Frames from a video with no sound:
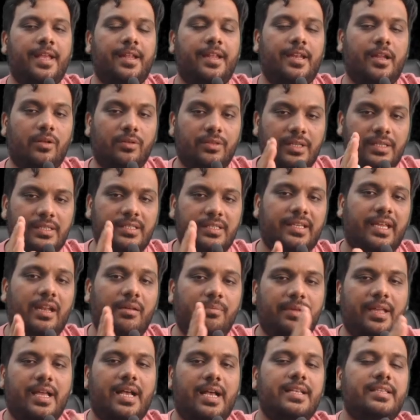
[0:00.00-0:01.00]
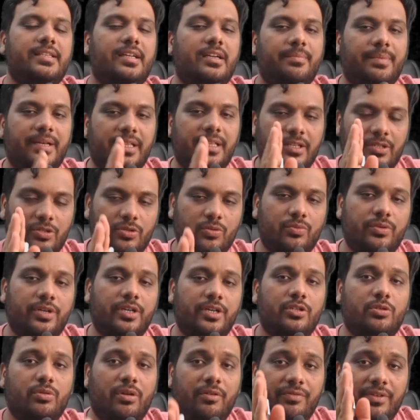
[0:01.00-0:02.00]
Now this can be answered by the
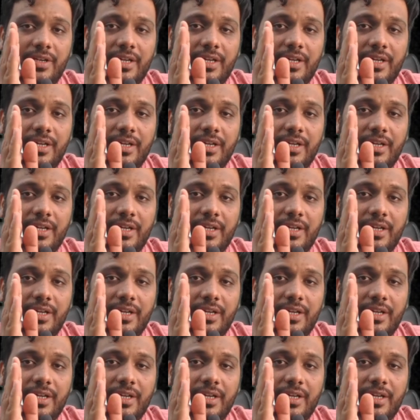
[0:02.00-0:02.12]
students who have